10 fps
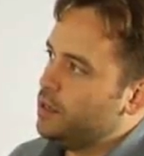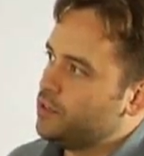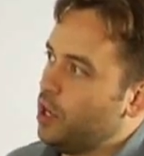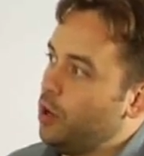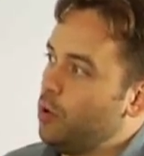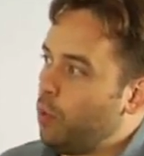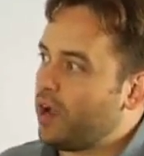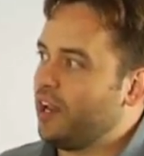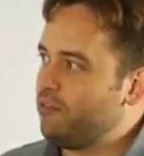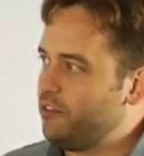So
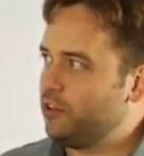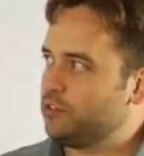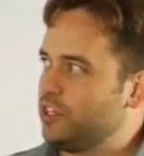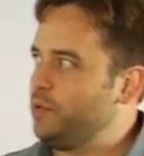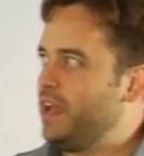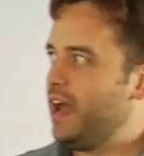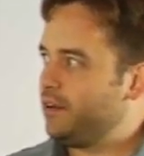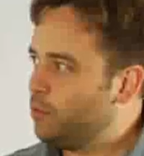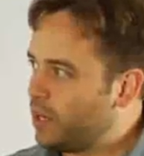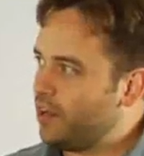what kind of fields can we
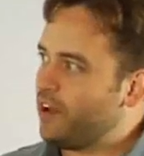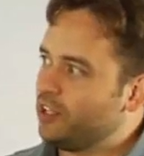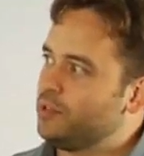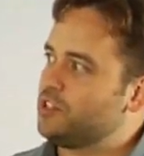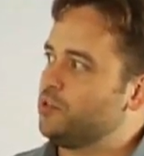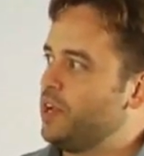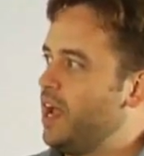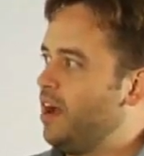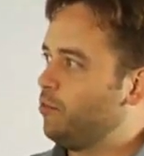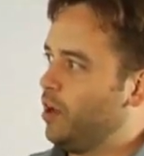add? What kind of elements do we
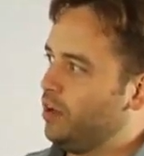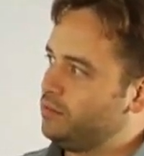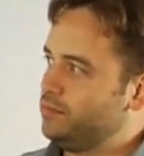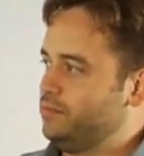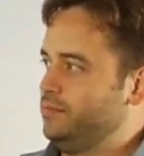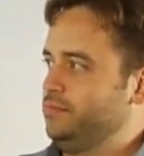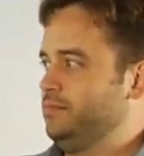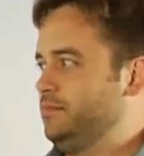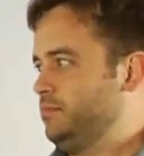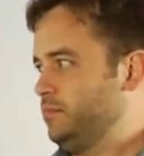have? Well,
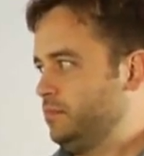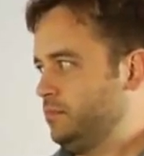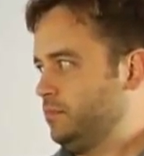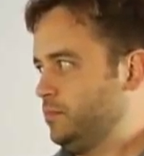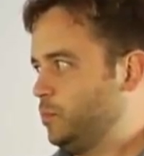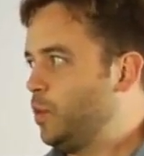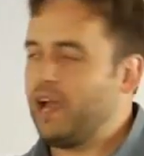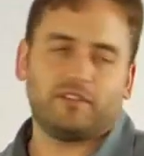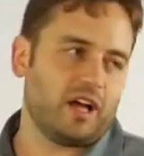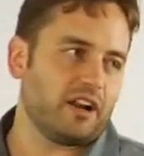we
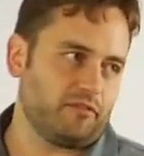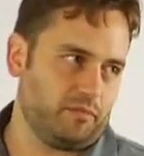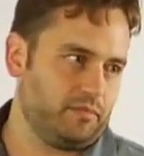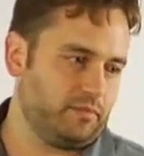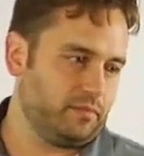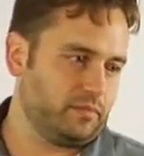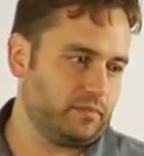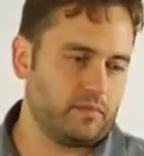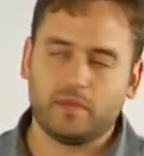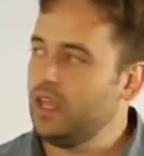have a lot of them.
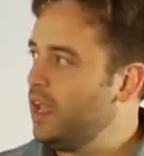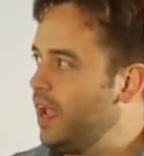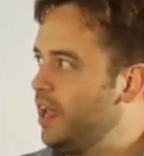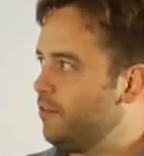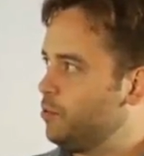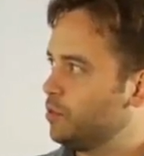And if